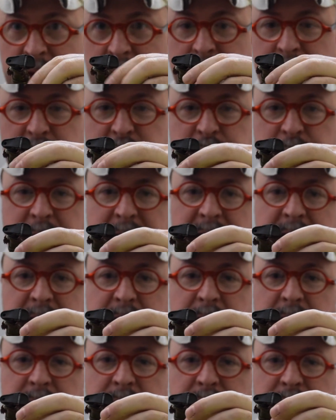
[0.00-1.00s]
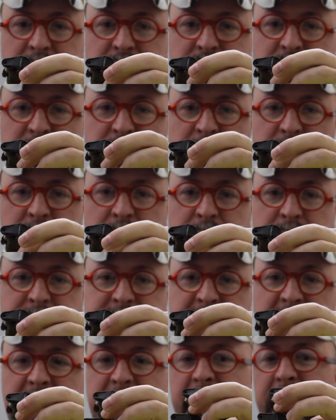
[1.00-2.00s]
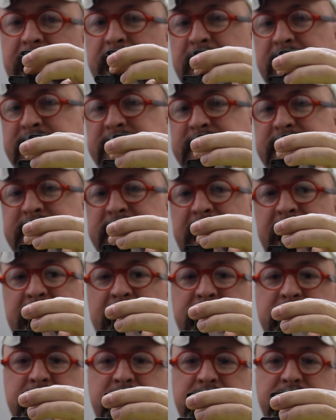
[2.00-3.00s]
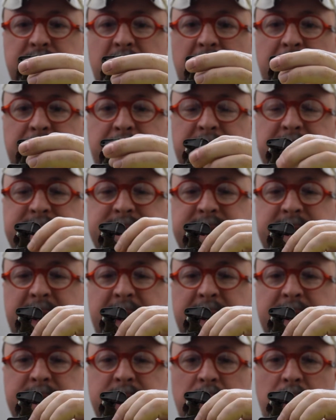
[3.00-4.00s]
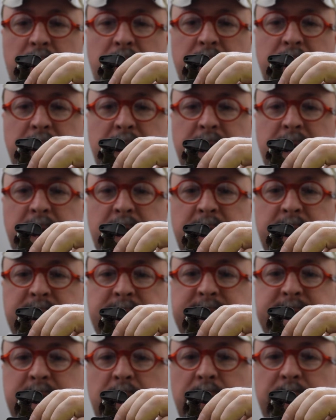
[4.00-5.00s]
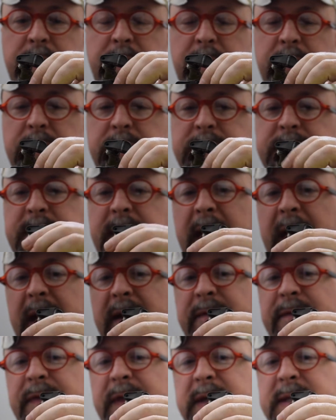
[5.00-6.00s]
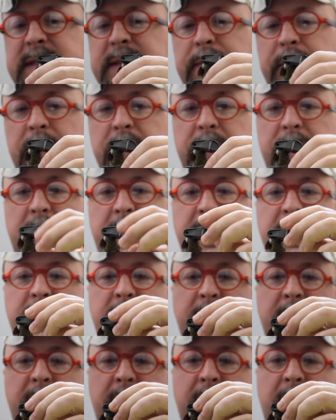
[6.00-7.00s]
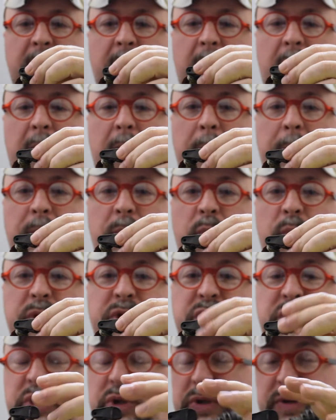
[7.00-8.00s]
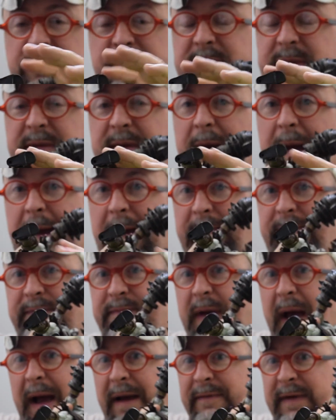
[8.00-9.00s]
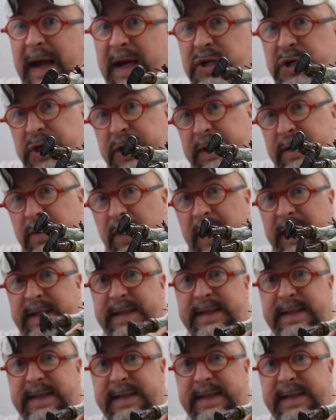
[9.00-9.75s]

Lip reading: between the toes and the top of the sandal. So there's that flexibility, which I've actually not